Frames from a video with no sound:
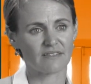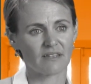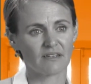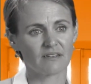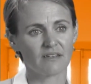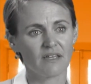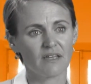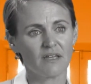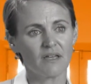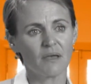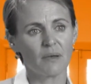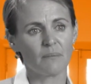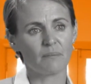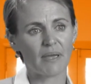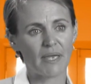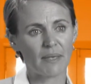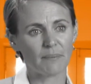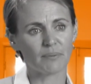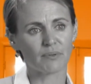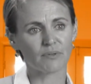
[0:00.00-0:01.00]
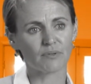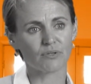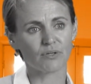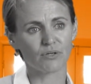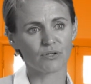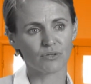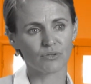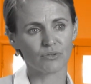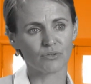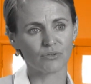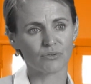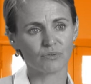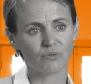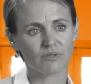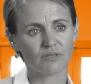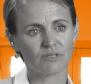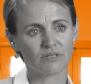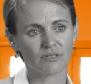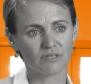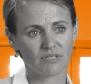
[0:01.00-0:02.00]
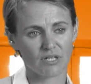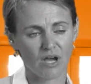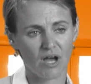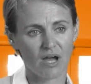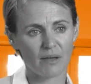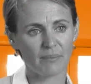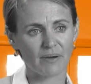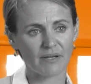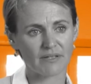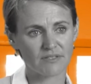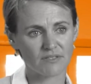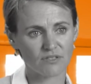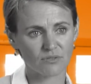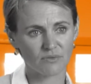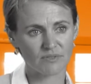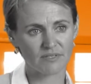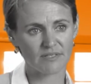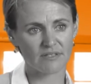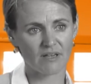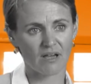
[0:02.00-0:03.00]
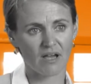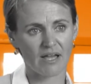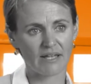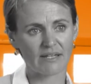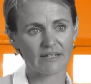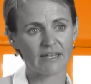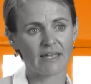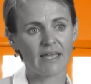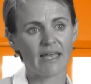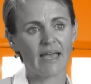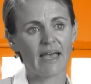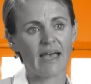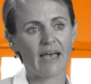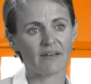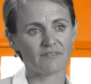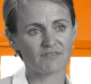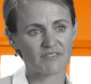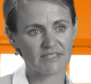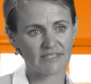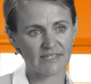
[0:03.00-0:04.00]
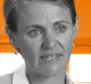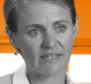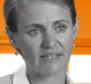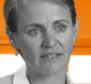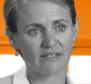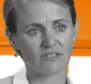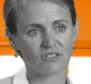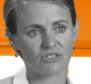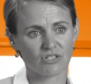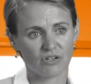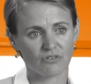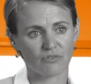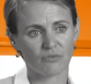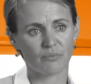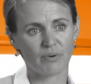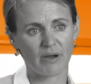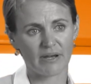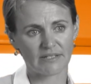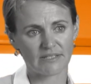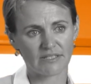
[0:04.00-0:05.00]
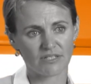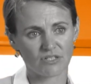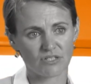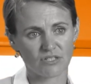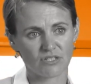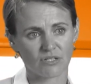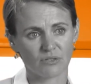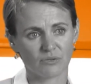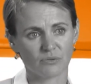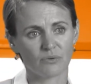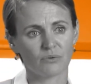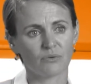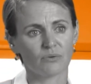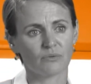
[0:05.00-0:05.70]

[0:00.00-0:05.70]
that people who die by suicide have seen a general practitioner